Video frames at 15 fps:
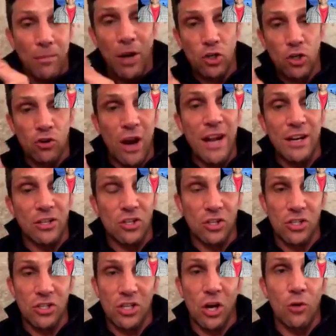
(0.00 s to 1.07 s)
trainer
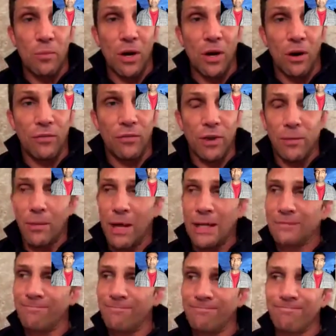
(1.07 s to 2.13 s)
just told me off, and
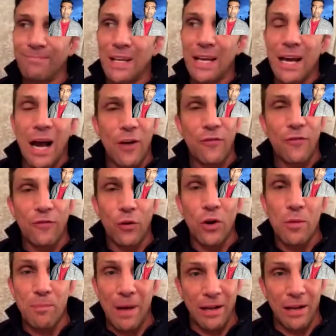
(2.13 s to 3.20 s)
I thought
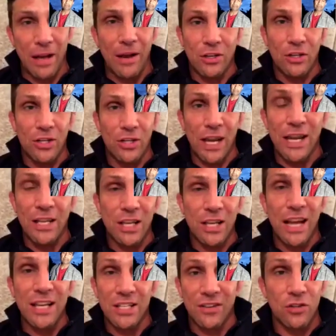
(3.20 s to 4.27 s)
about going and saying
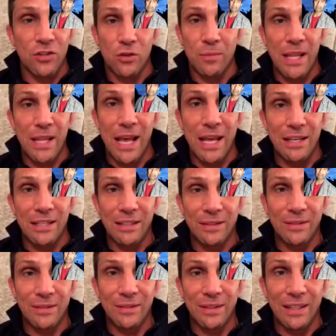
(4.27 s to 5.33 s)
something to him at the end.
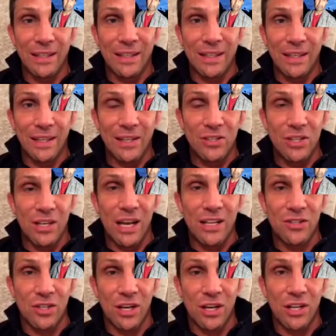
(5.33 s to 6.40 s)
Should I
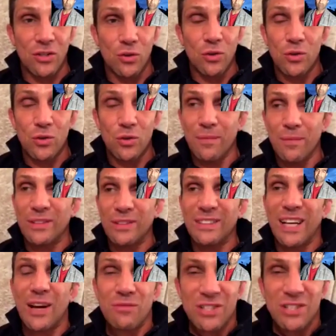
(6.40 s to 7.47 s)
talk to him?
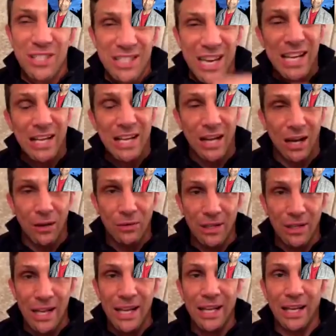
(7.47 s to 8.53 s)
No, just let it go.
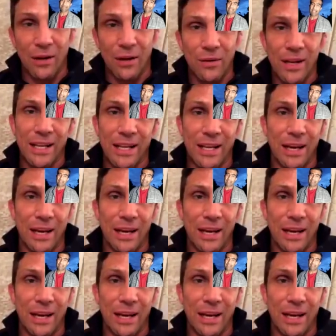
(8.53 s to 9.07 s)
Let it go. Let it go.